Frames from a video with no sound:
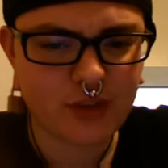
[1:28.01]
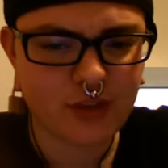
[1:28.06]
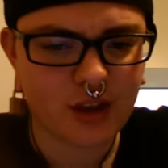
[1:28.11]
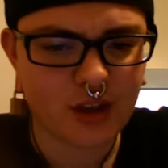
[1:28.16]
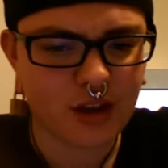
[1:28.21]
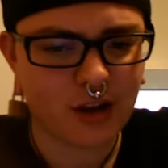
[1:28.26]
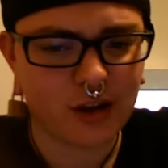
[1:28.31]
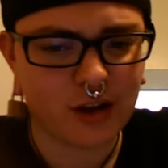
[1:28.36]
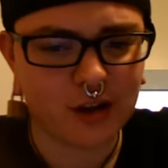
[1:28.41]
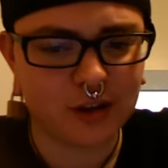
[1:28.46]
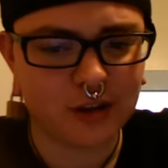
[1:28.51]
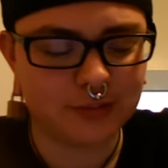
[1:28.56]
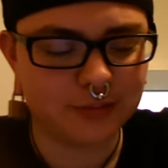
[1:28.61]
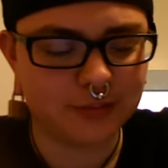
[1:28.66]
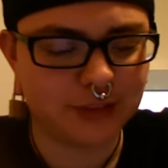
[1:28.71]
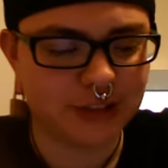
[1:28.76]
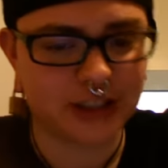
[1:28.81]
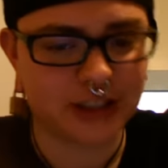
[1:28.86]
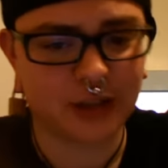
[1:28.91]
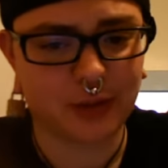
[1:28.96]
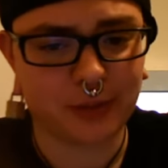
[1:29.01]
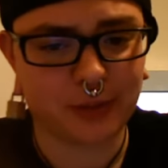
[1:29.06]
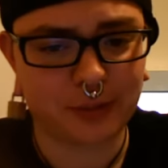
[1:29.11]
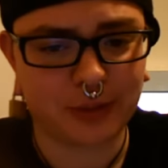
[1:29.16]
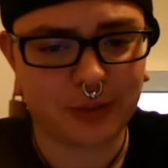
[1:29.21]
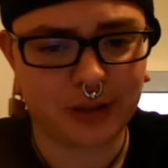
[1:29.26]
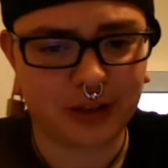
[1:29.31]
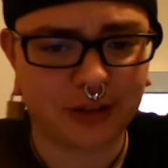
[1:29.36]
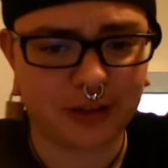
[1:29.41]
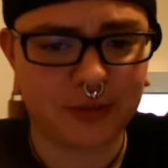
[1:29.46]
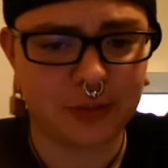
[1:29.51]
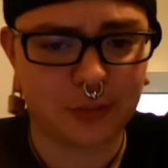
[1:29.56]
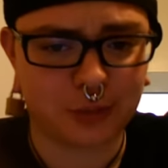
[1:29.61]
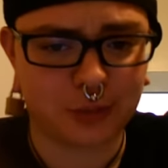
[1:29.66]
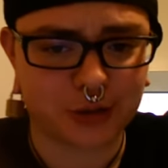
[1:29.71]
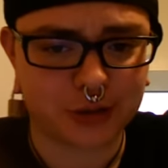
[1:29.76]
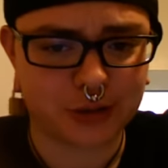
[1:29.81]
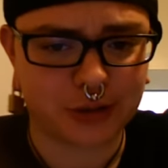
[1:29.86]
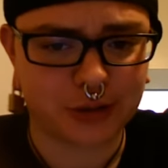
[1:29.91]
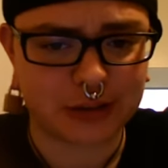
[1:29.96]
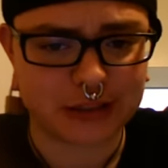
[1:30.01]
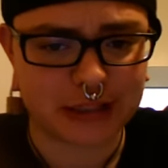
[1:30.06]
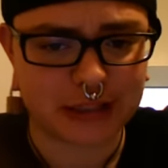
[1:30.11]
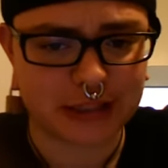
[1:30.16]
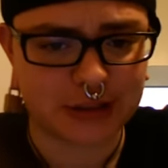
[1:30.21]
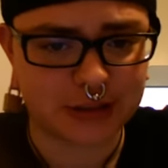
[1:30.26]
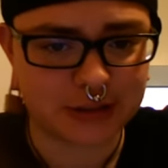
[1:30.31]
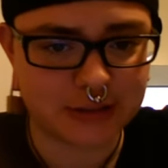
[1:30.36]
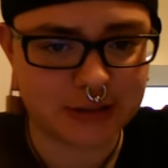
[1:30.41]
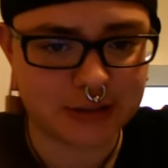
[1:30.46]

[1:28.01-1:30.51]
Um, because then it would be even more shrunk down.